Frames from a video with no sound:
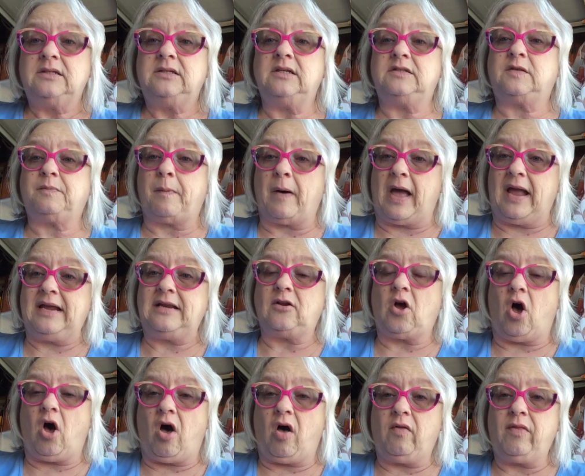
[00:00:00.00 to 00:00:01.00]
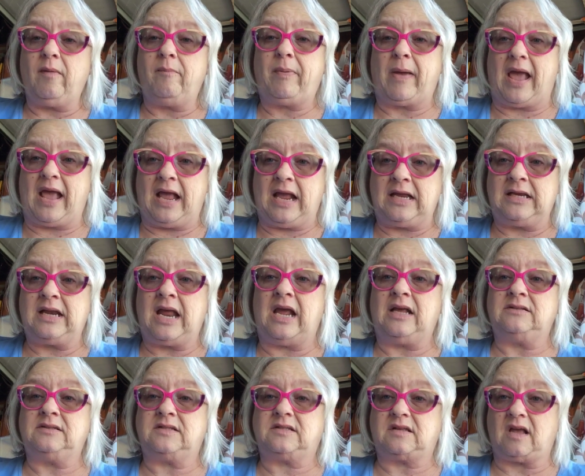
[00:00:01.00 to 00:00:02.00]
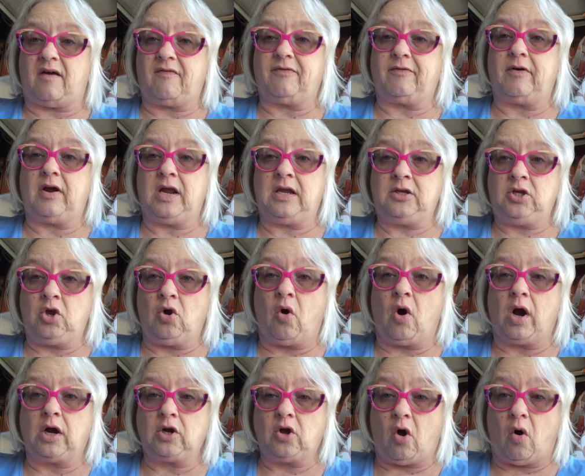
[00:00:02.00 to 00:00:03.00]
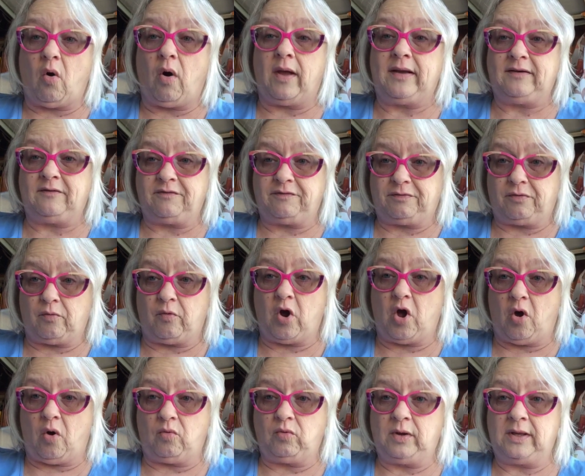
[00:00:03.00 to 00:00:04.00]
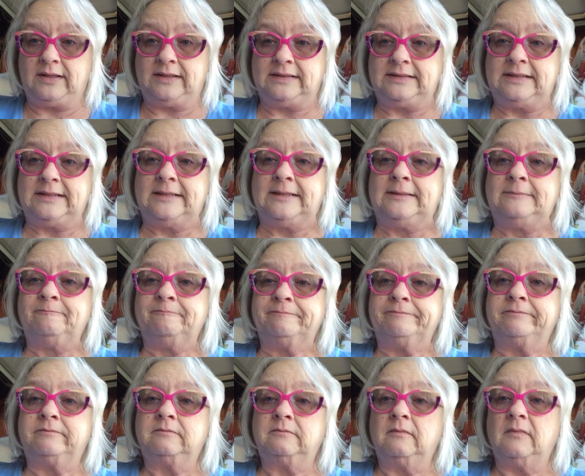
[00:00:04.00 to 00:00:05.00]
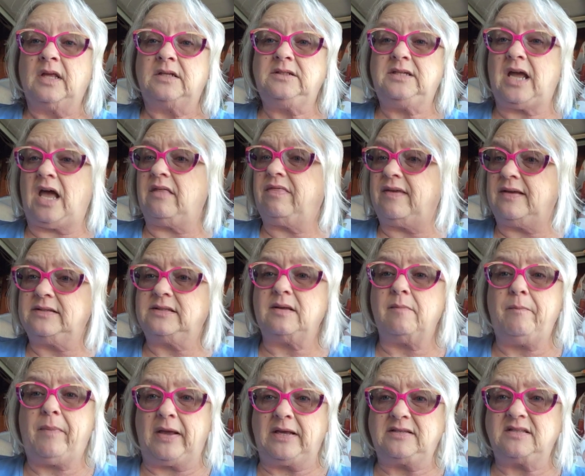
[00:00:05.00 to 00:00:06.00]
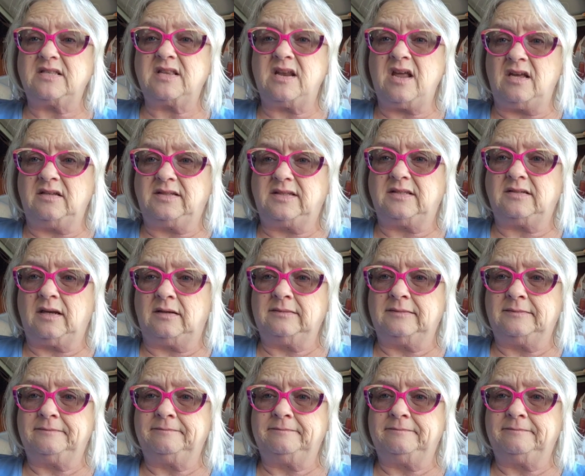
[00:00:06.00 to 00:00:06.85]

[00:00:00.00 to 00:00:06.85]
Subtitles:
Despite all the pain and suffering you're going through, death is a business.